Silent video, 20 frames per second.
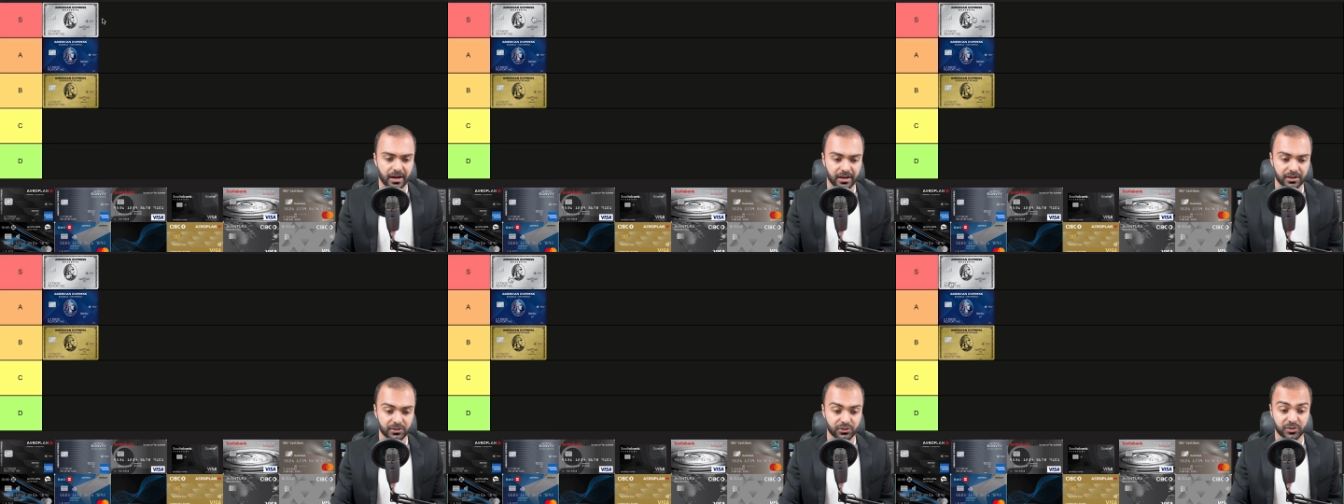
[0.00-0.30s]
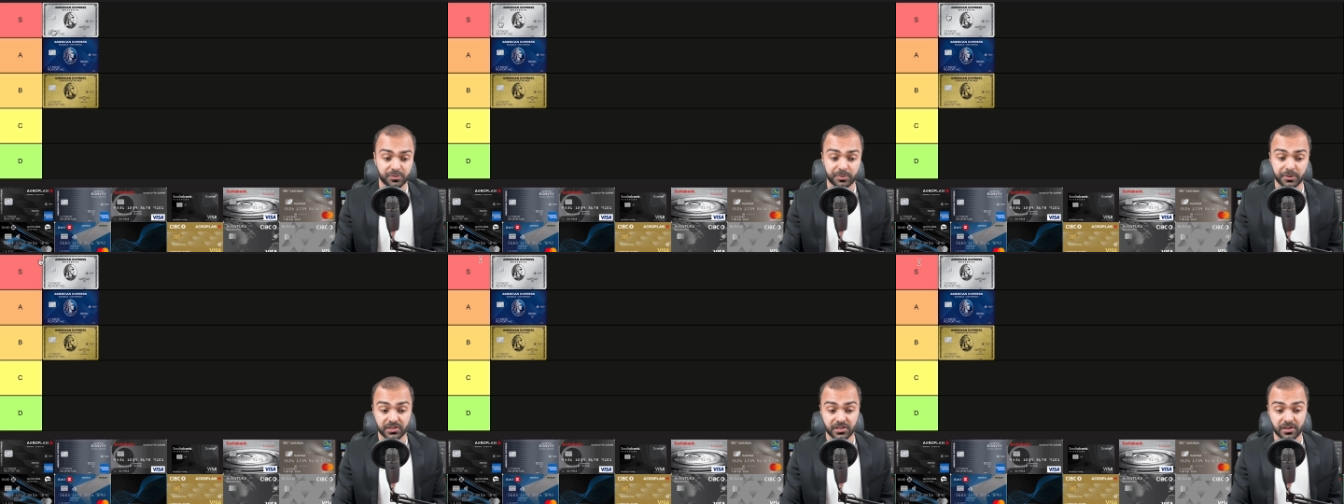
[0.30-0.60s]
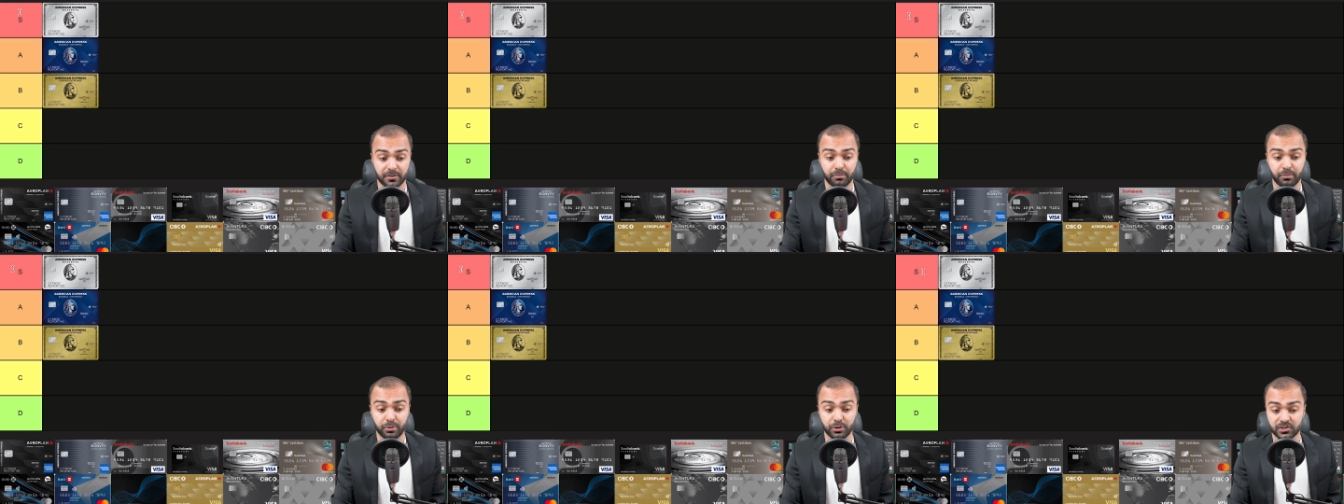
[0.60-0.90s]
Just because I
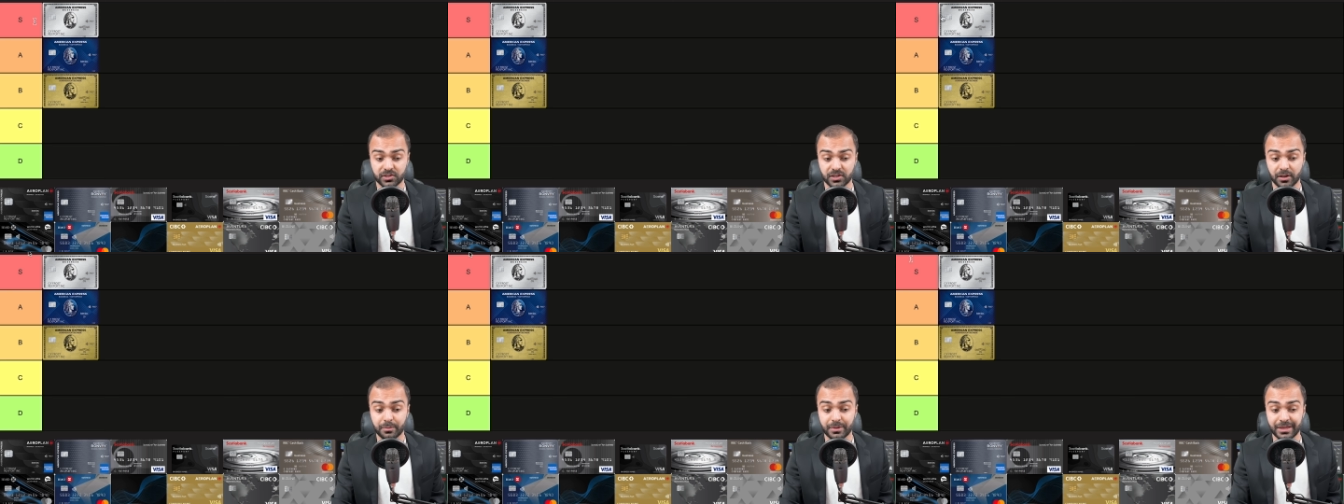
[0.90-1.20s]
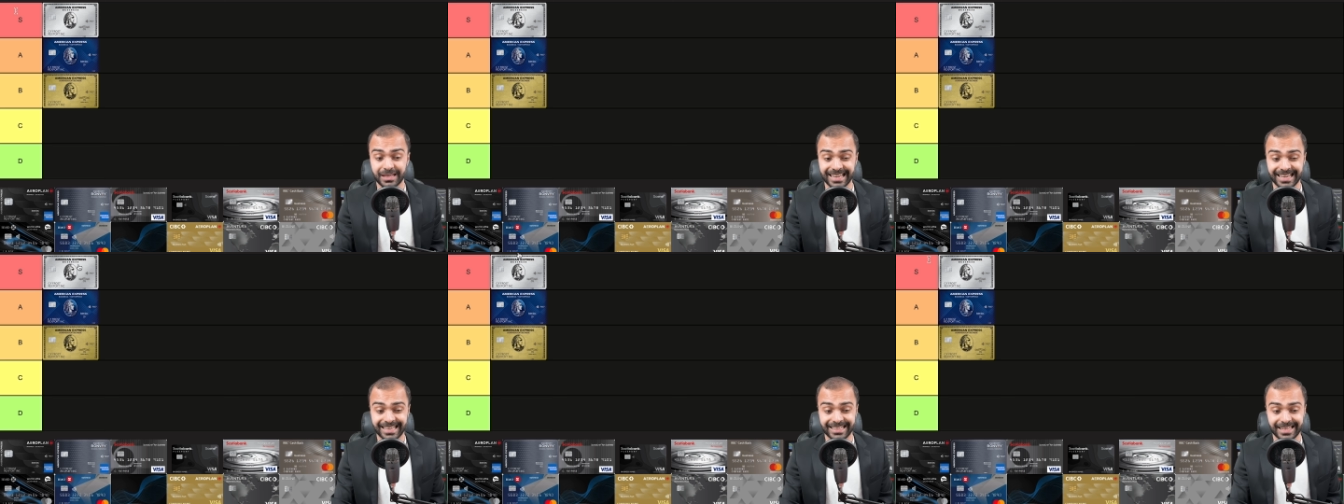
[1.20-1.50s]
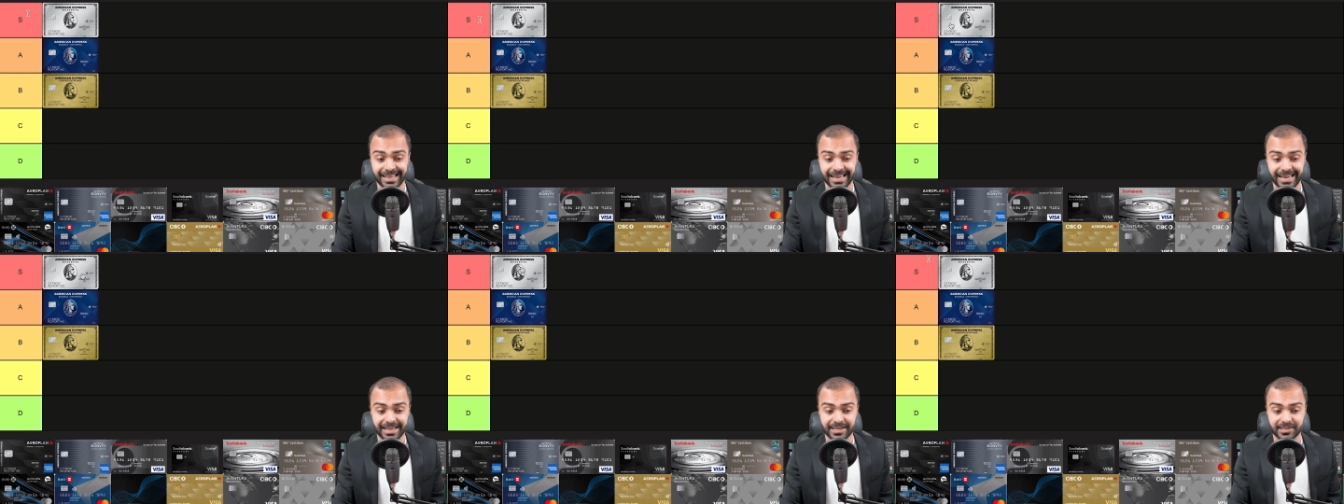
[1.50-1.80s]
put something in
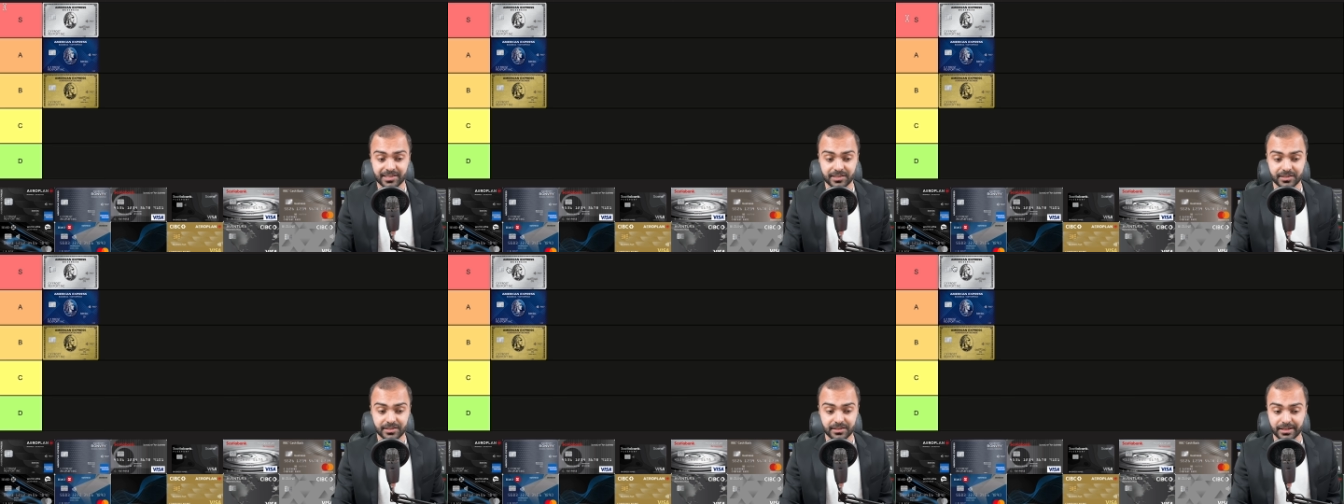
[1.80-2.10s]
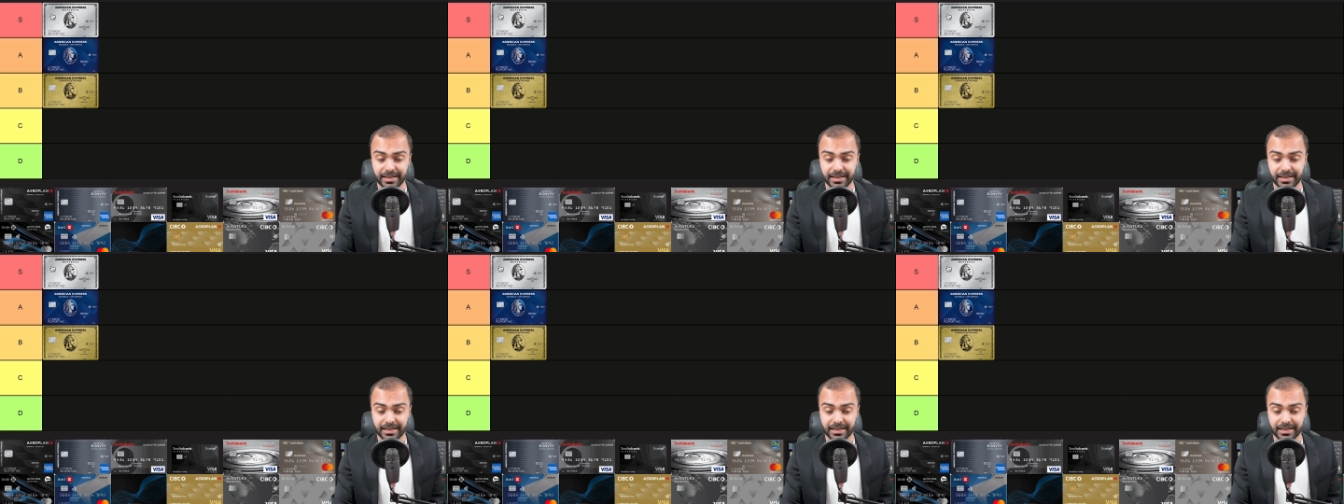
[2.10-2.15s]
the S